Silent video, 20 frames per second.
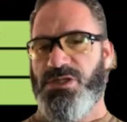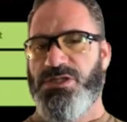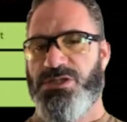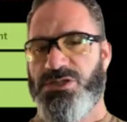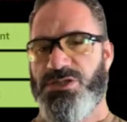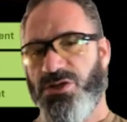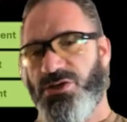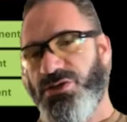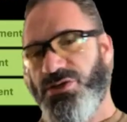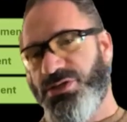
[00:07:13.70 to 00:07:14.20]

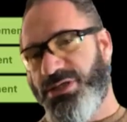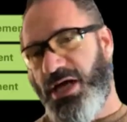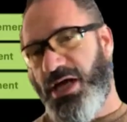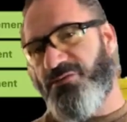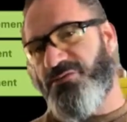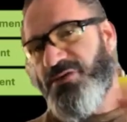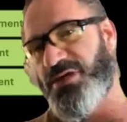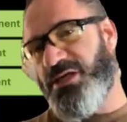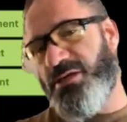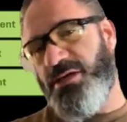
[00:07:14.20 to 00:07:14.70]
So
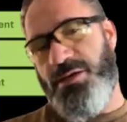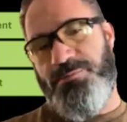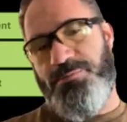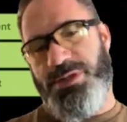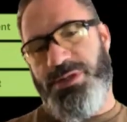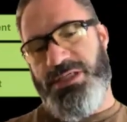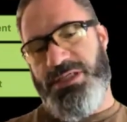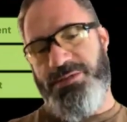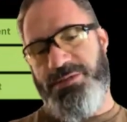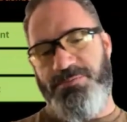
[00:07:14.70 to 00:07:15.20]
diving a
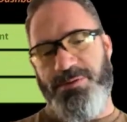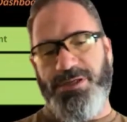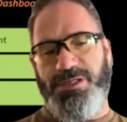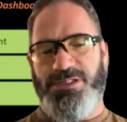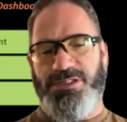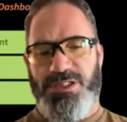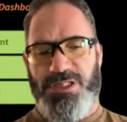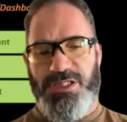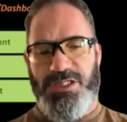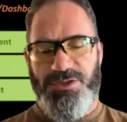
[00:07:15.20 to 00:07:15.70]
bit deeper
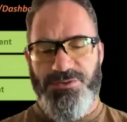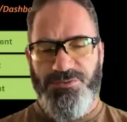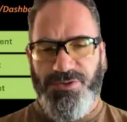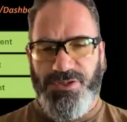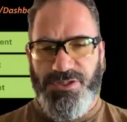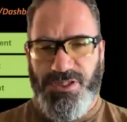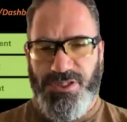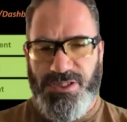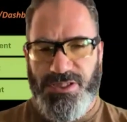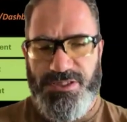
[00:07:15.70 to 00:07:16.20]
into
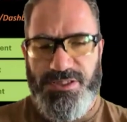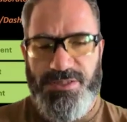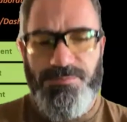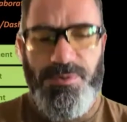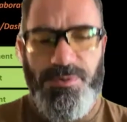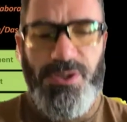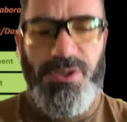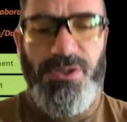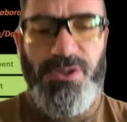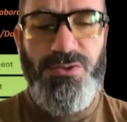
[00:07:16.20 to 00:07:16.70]
KEY360,
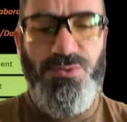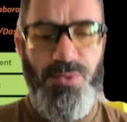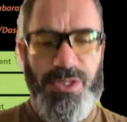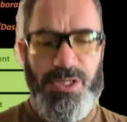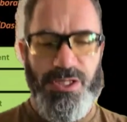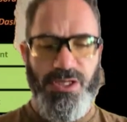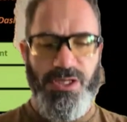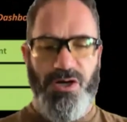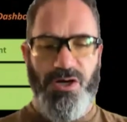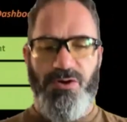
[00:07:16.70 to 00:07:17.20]
because we
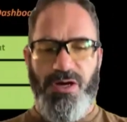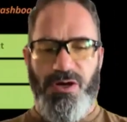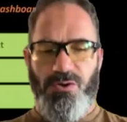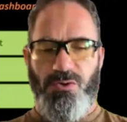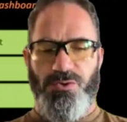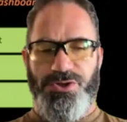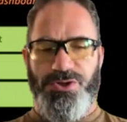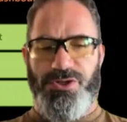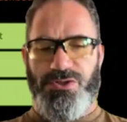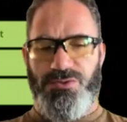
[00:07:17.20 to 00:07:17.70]
know our
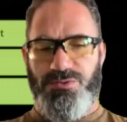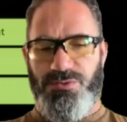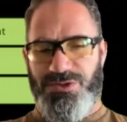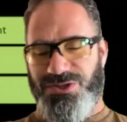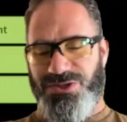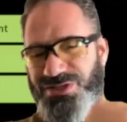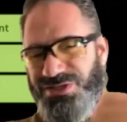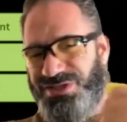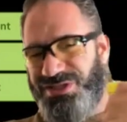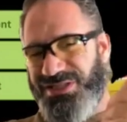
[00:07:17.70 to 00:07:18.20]
audience
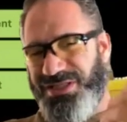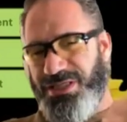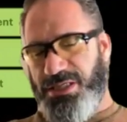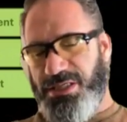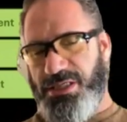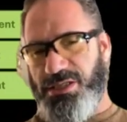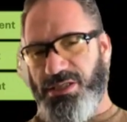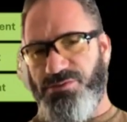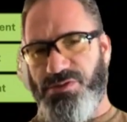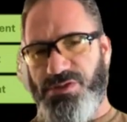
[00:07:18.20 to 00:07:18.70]
wants to see
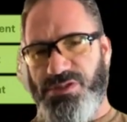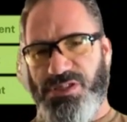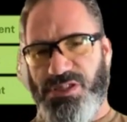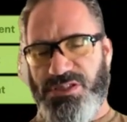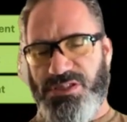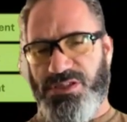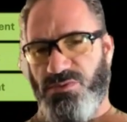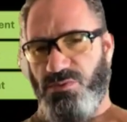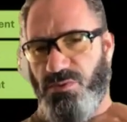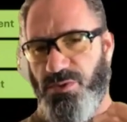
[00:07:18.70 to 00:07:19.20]

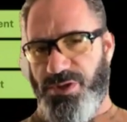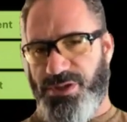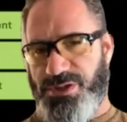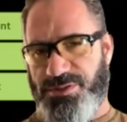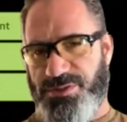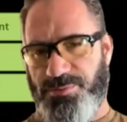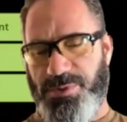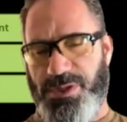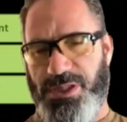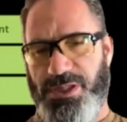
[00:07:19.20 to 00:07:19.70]
KEY360, what
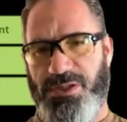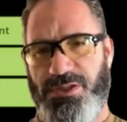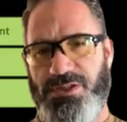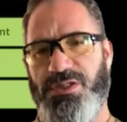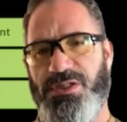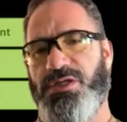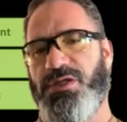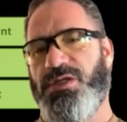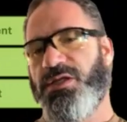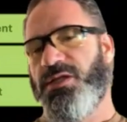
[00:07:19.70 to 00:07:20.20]
it's about.
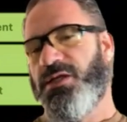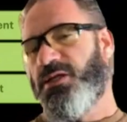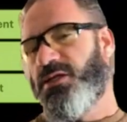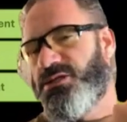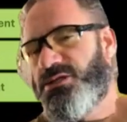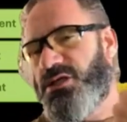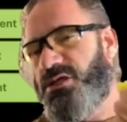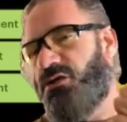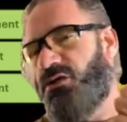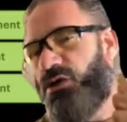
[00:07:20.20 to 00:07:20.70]

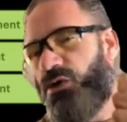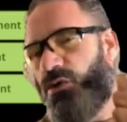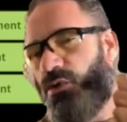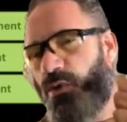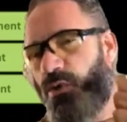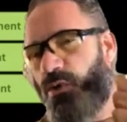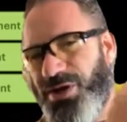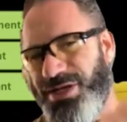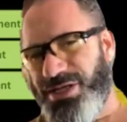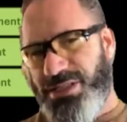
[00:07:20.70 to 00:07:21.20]
So
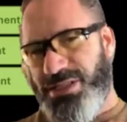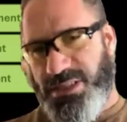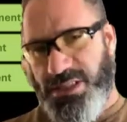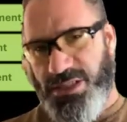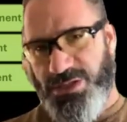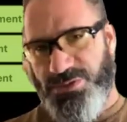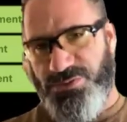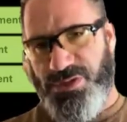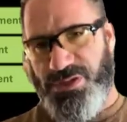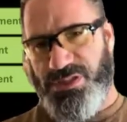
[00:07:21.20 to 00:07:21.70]
what is
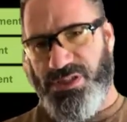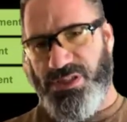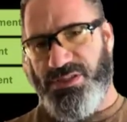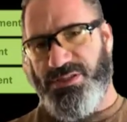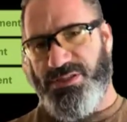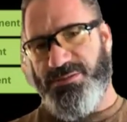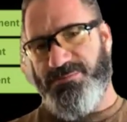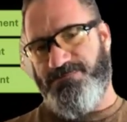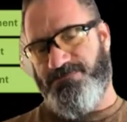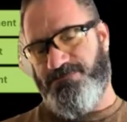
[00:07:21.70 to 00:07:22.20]

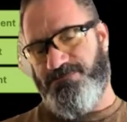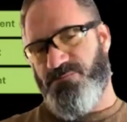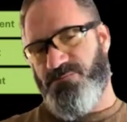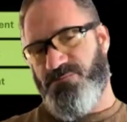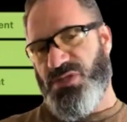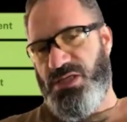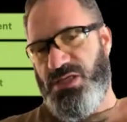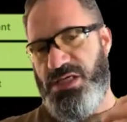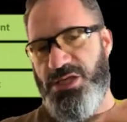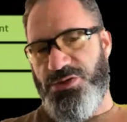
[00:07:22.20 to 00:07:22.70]
KEY360?
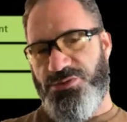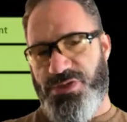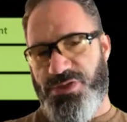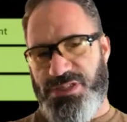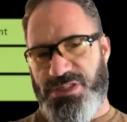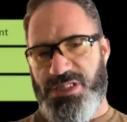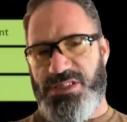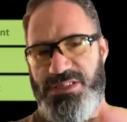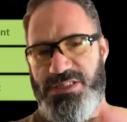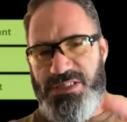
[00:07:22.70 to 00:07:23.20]

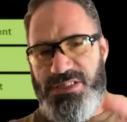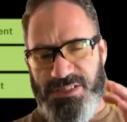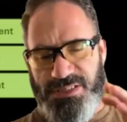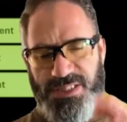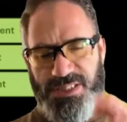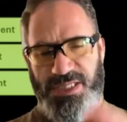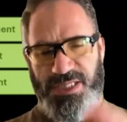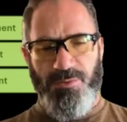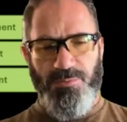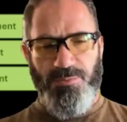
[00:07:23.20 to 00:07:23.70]
KEY360 is
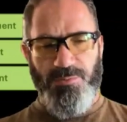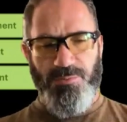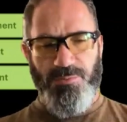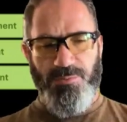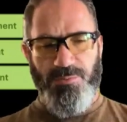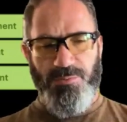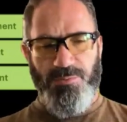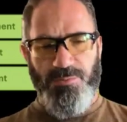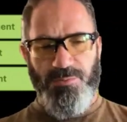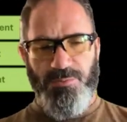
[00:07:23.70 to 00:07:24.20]
cloud
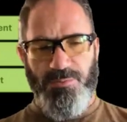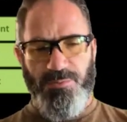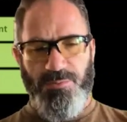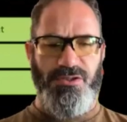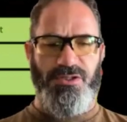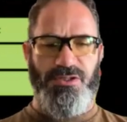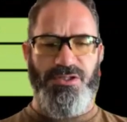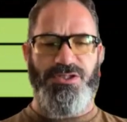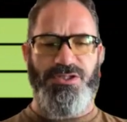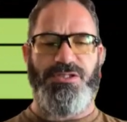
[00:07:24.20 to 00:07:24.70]
platform
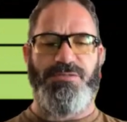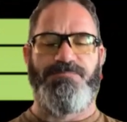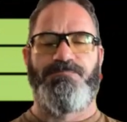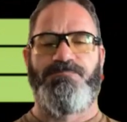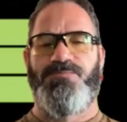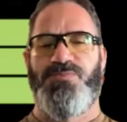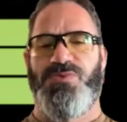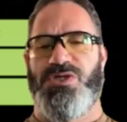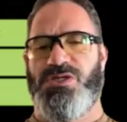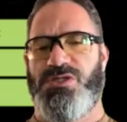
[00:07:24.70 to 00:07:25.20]
technology.
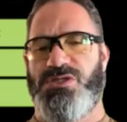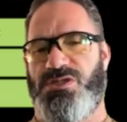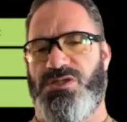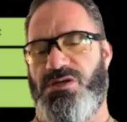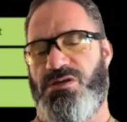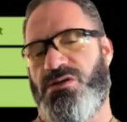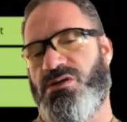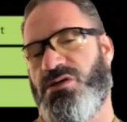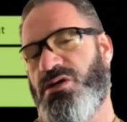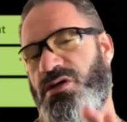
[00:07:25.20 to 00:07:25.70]

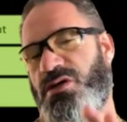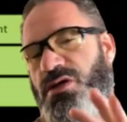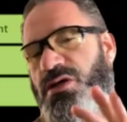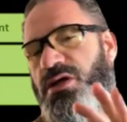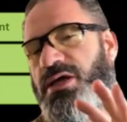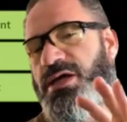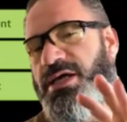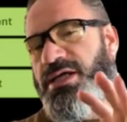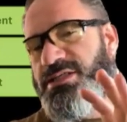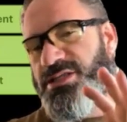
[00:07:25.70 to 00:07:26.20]
So
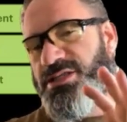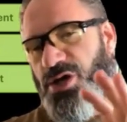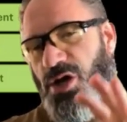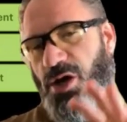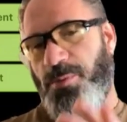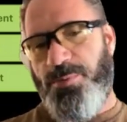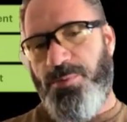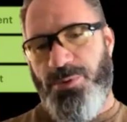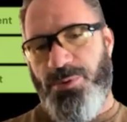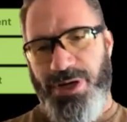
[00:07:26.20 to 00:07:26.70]
it's an
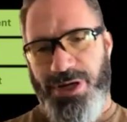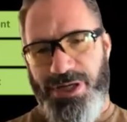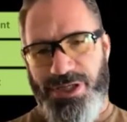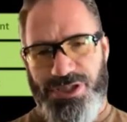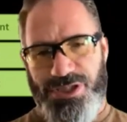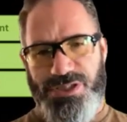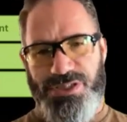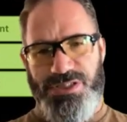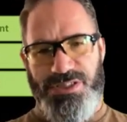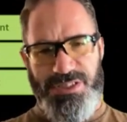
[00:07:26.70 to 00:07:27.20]

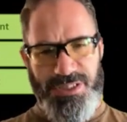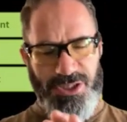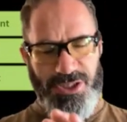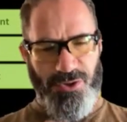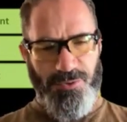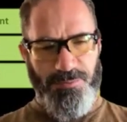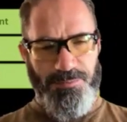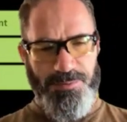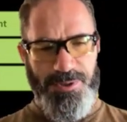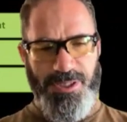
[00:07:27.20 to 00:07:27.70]
operations
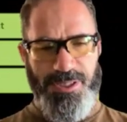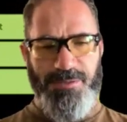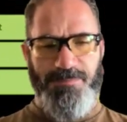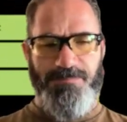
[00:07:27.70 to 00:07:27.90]
ERP.